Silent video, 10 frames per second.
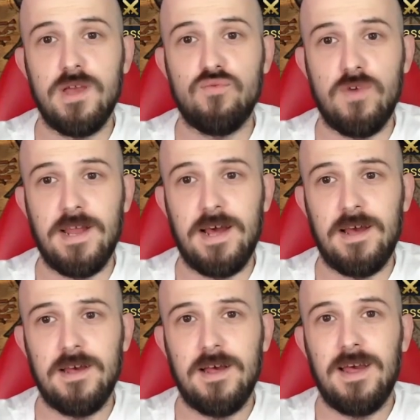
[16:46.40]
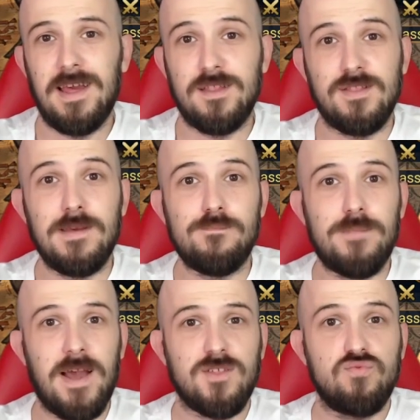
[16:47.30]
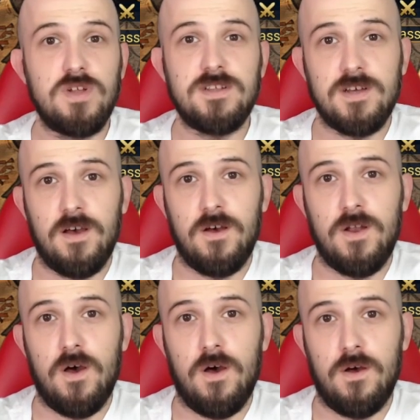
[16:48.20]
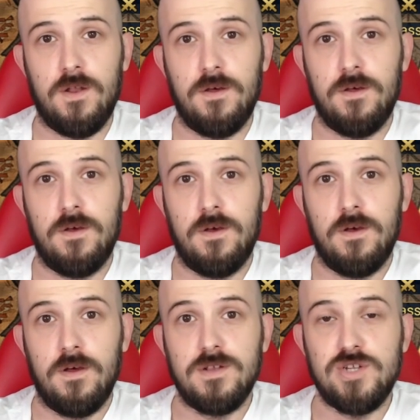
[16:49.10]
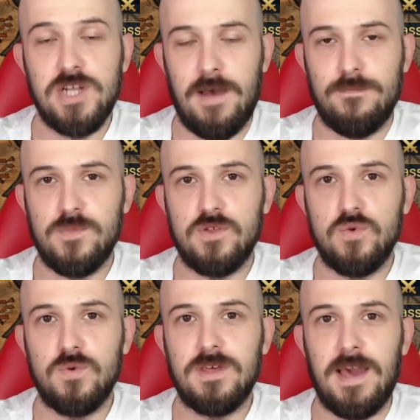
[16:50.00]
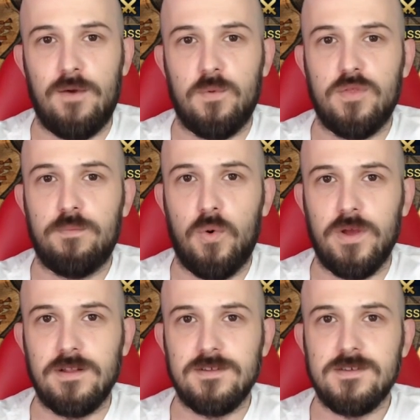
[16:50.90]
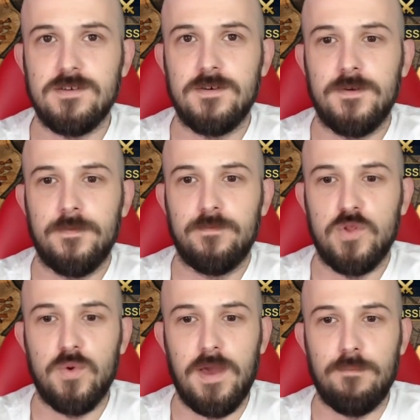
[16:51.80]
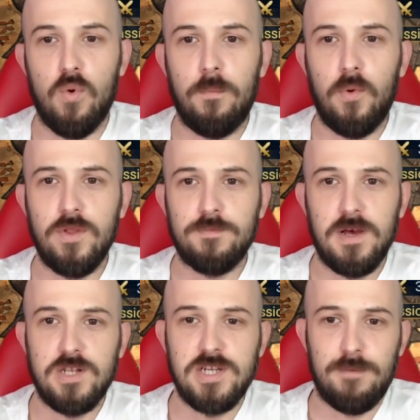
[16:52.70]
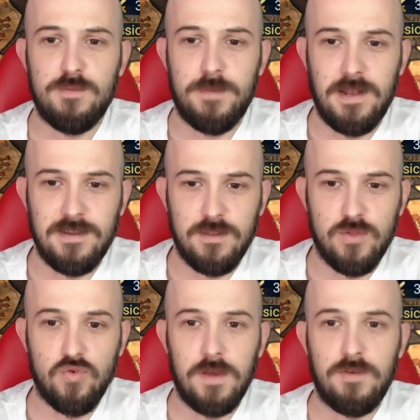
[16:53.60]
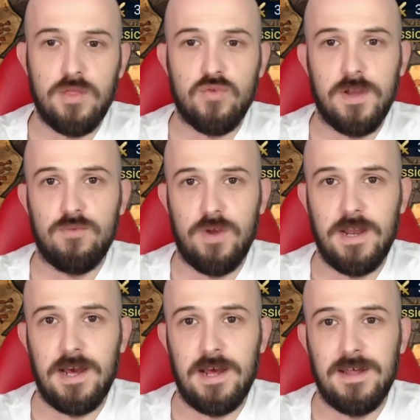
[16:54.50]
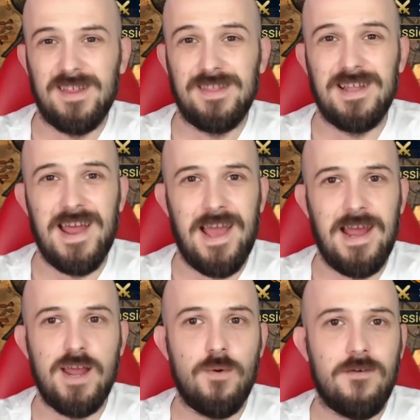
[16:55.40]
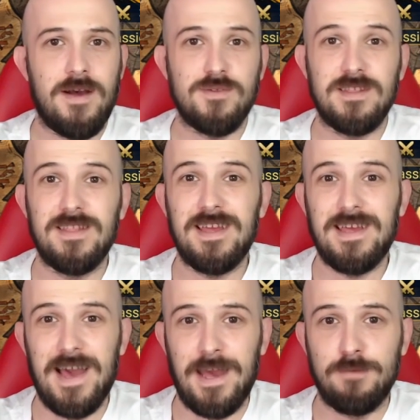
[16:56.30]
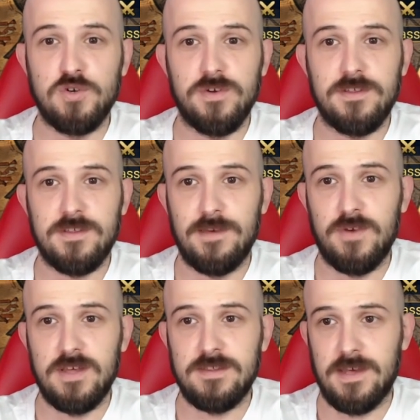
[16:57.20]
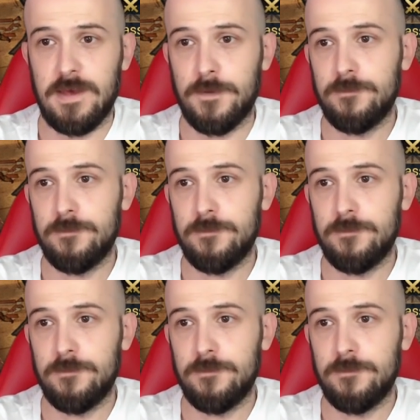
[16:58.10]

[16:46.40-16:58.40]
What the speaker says: Arena is the best return on gems you get with points. You get more points per gem spent in 3v3 Arena than anywhere else in the game during CVC.